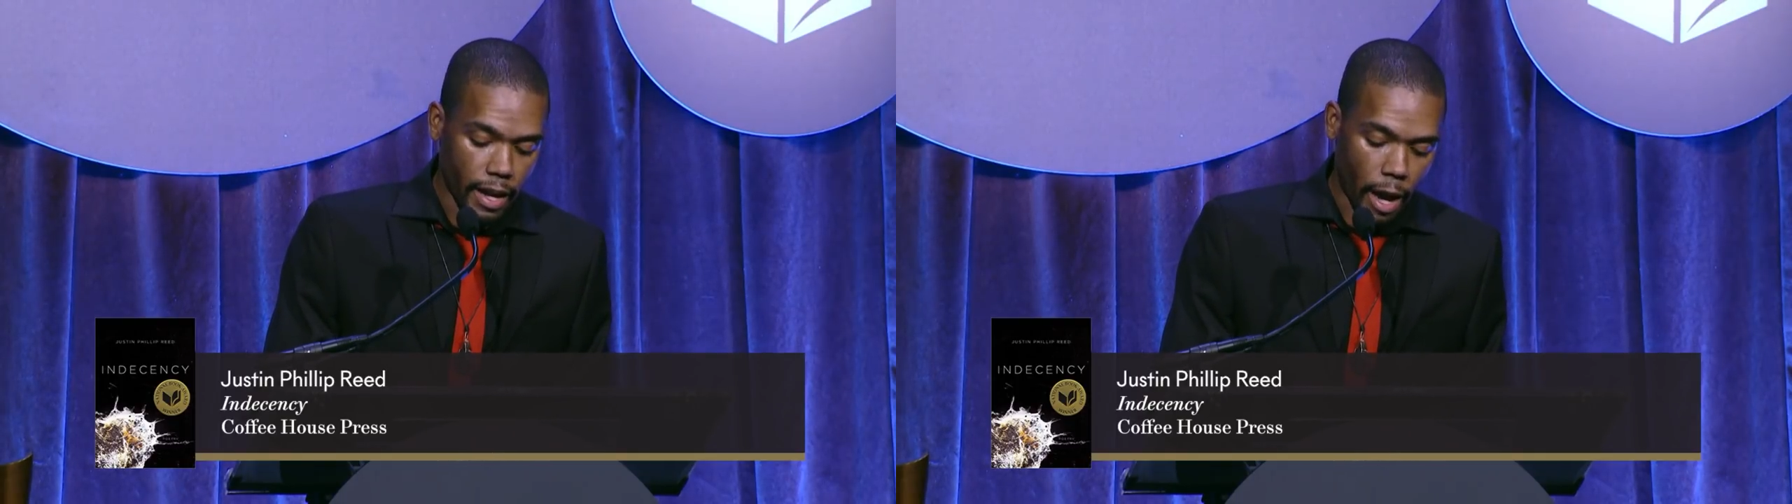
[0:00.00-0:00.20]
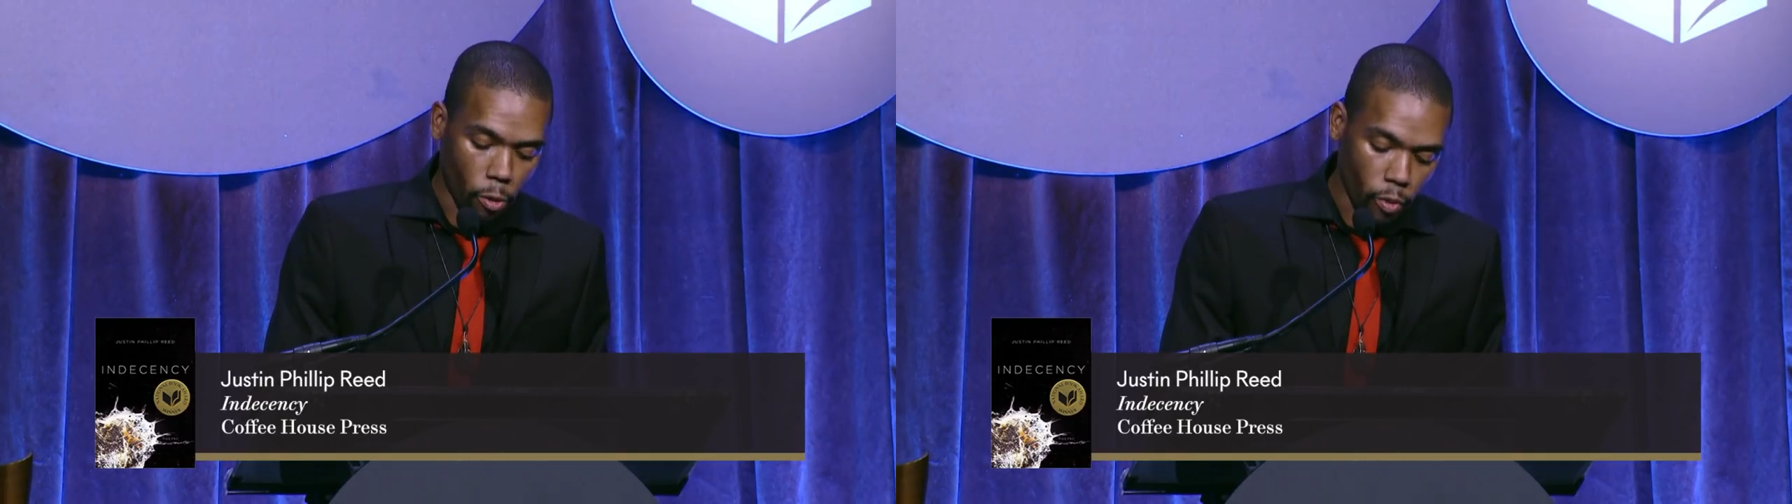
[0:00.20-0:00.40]

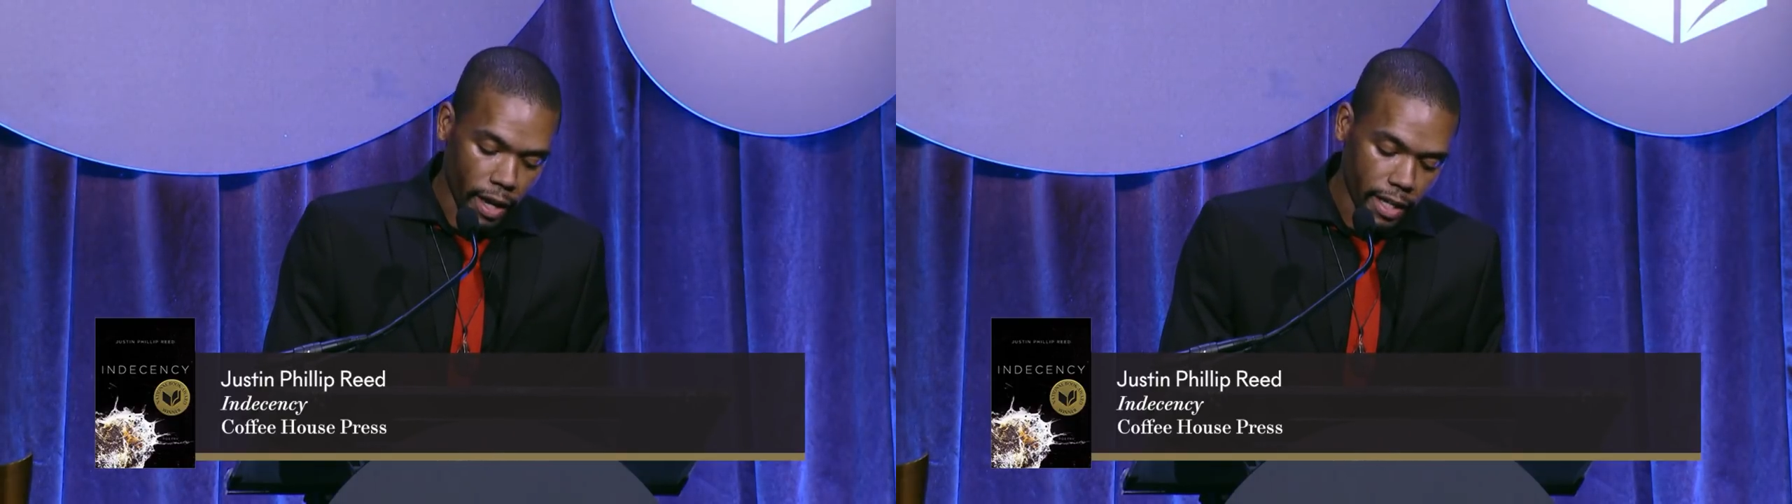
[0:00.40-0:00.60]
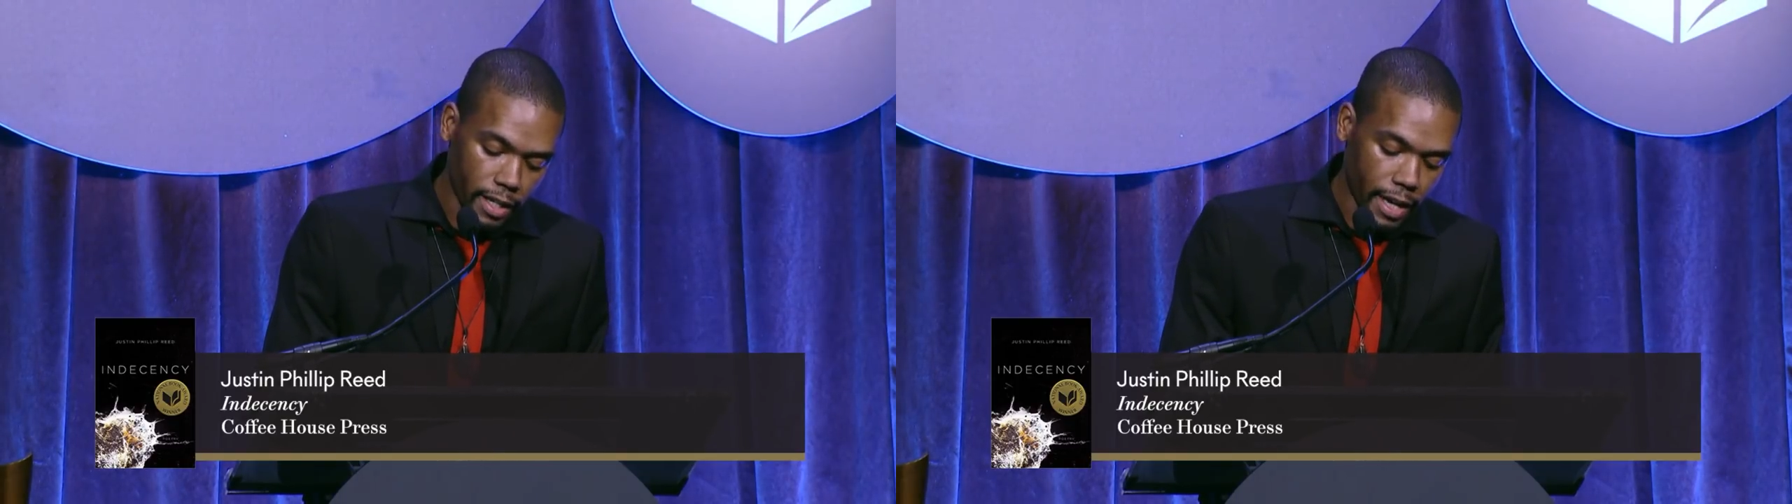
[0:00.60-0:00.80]
and how
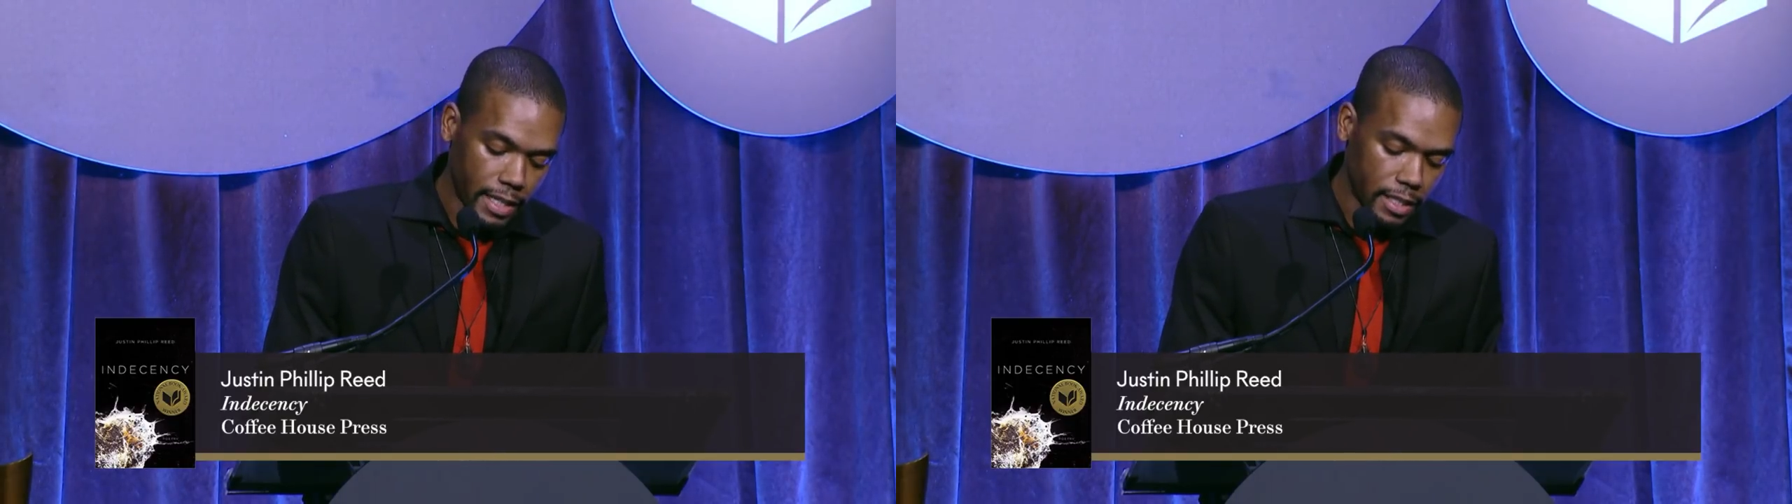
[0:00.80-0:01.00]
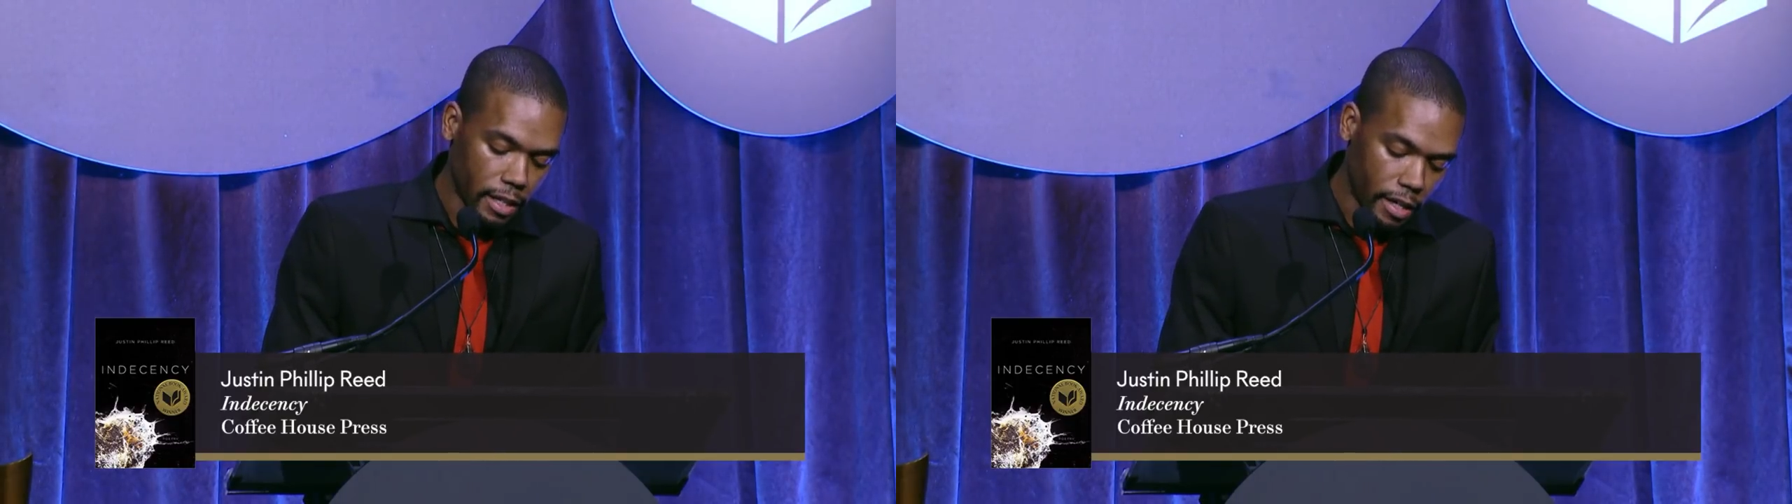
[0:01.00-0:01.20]

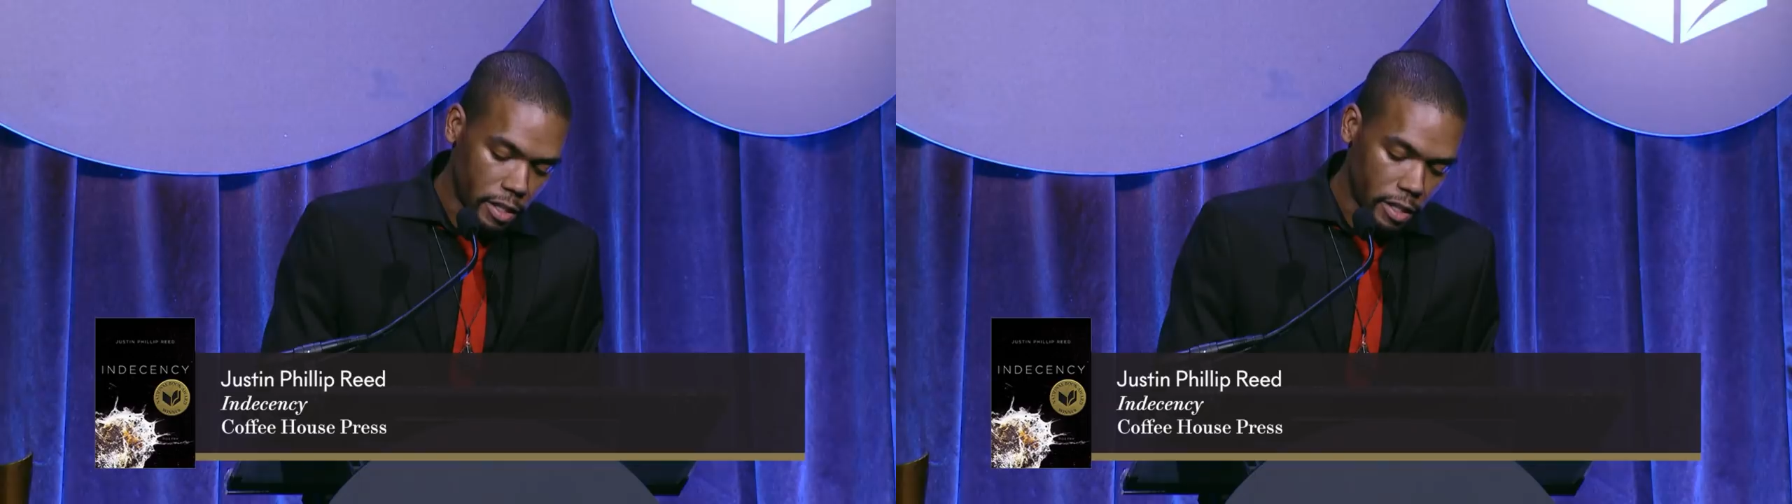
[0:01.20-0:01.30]
recognizing